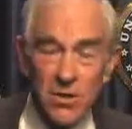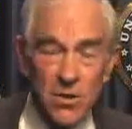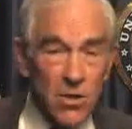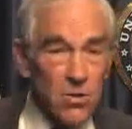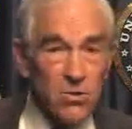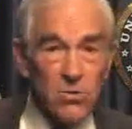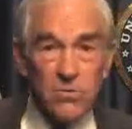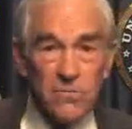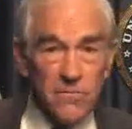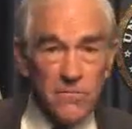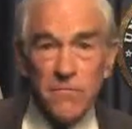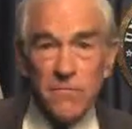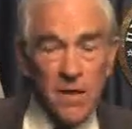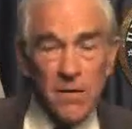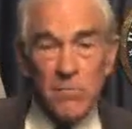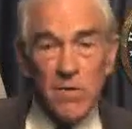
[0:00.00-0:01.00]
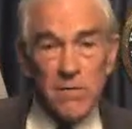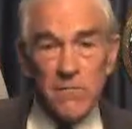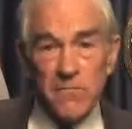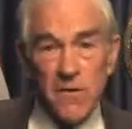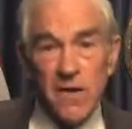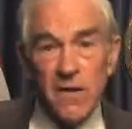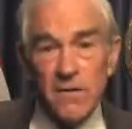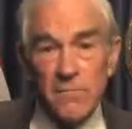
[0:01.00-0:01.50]
Gold, I mean,
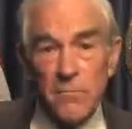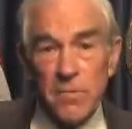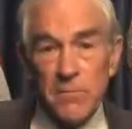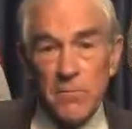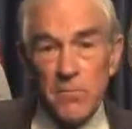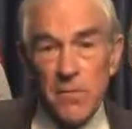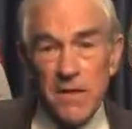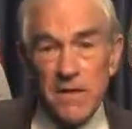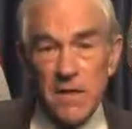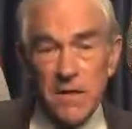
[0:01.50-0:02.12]
finally people